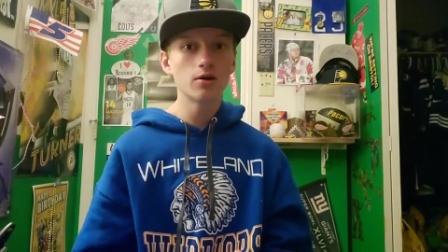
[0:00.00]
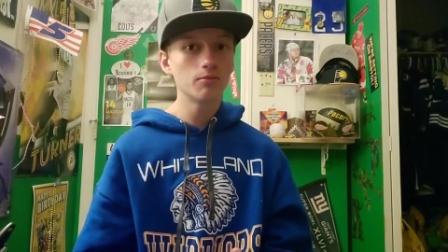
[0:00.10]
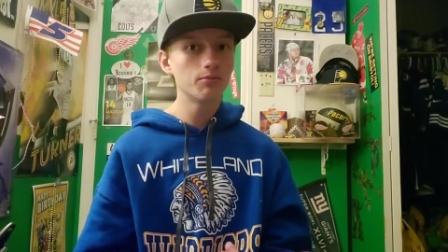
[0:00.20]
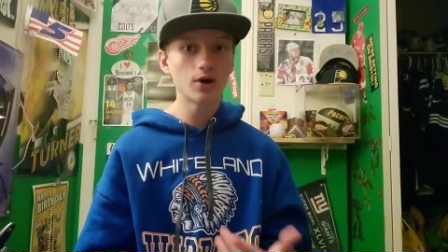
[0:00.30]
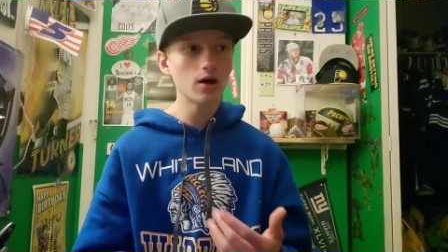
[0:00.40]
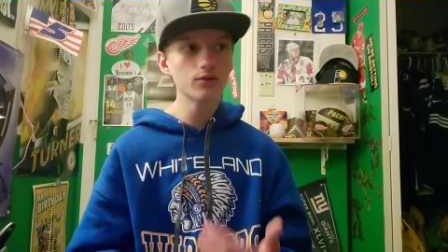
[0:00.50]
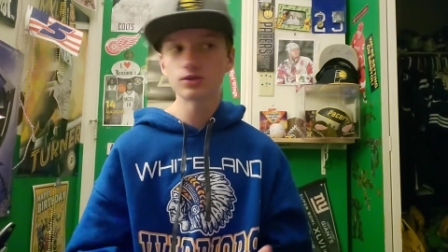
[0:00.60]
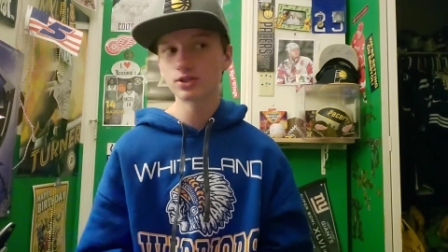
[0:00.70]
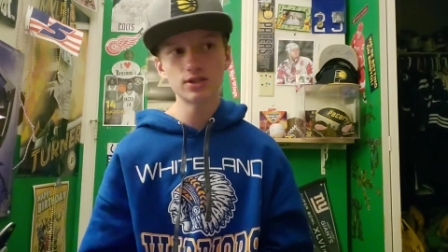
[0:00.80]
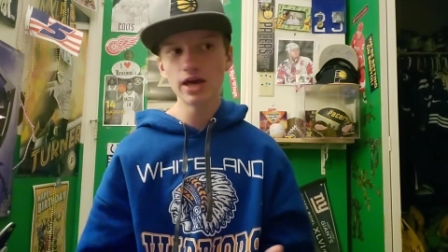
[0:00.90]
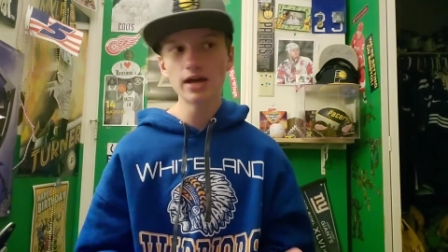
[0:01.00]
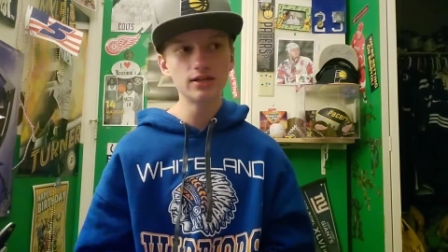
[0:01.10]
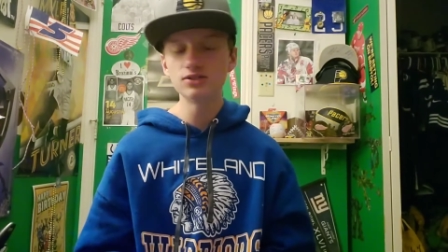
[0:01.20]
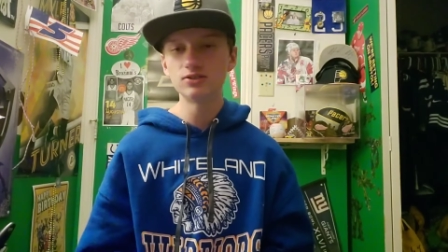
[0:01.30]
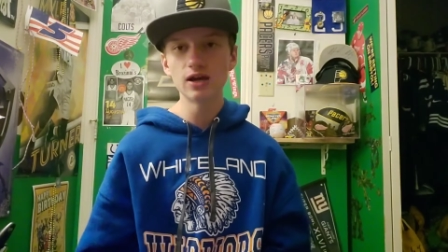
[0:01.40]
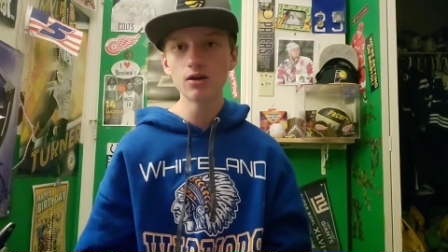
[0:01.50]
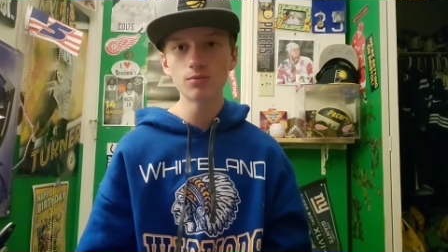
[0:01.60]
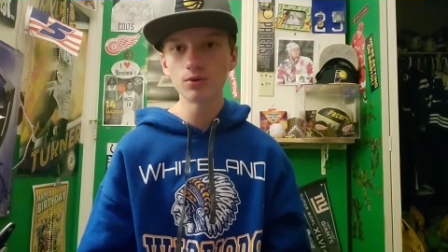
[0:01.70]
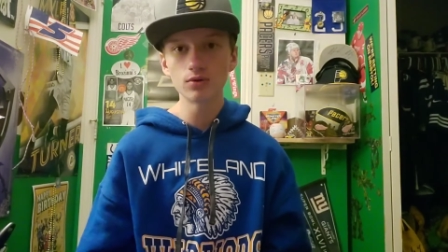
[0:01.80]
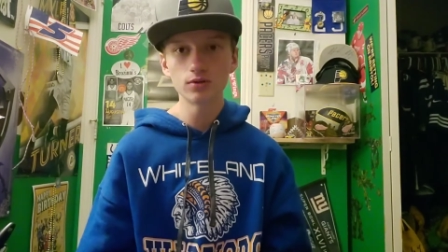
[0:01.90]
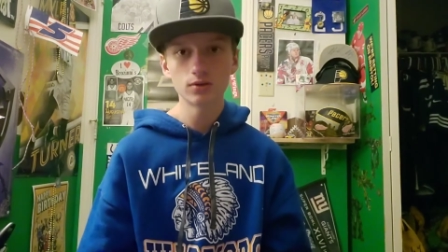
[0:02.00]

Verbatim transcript: but other than that, he's terrible.